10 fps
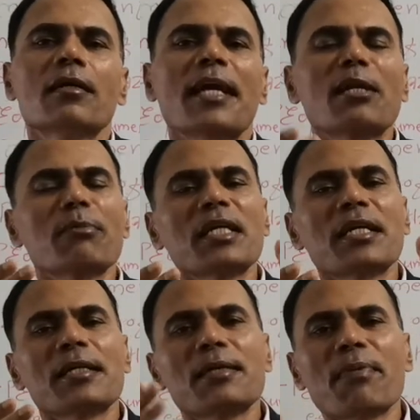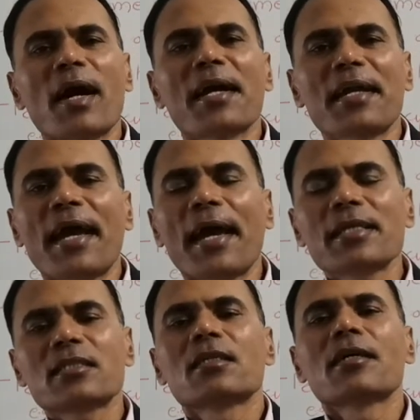can be defined
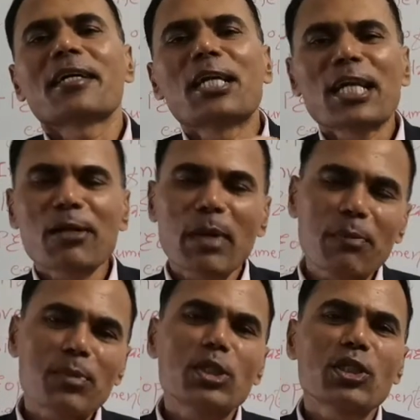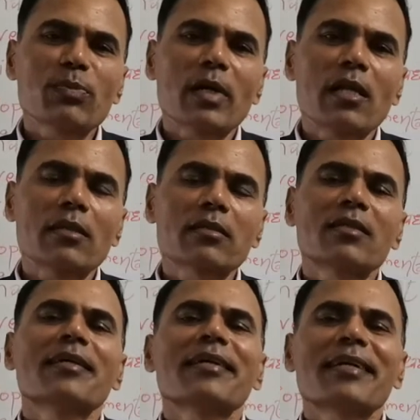as containment
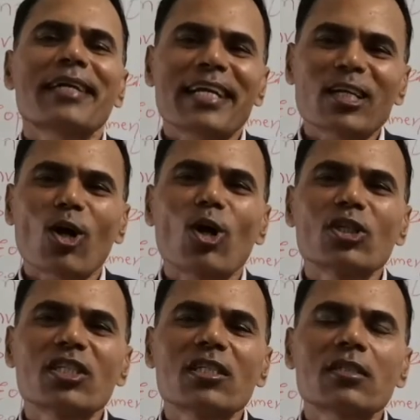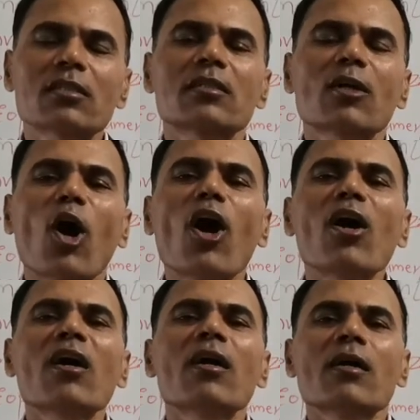principles, technologies
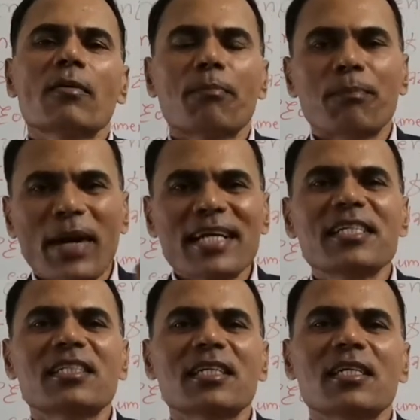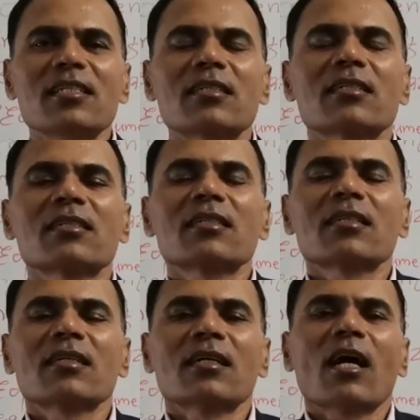or practices
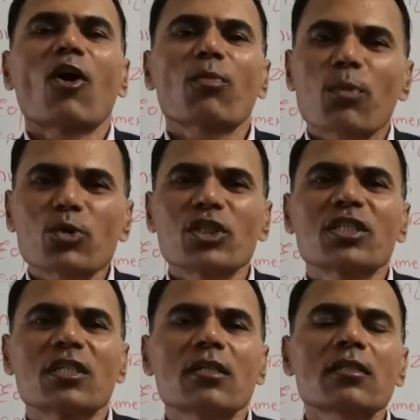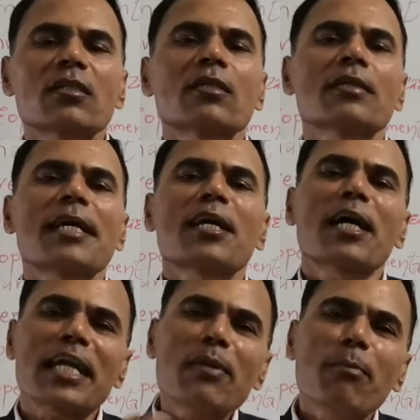or procedures that
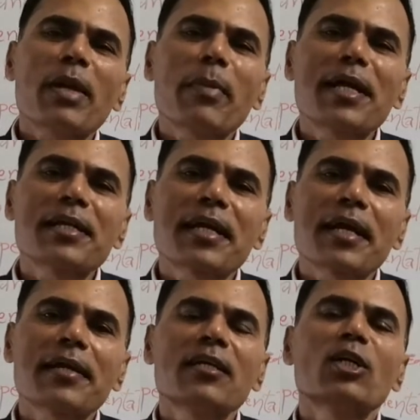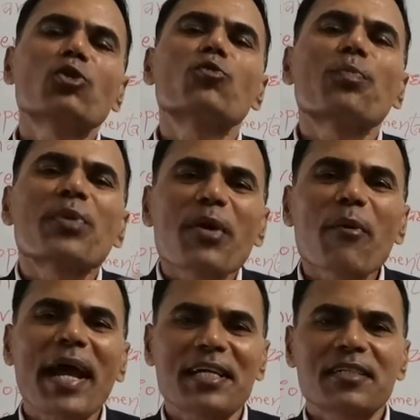are implemented to
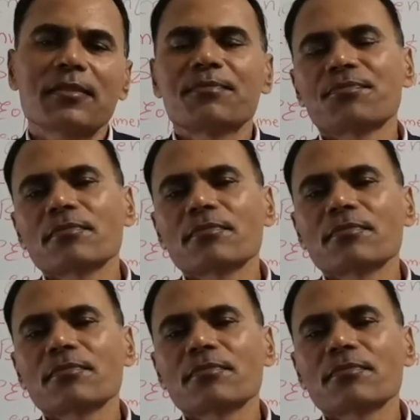prevent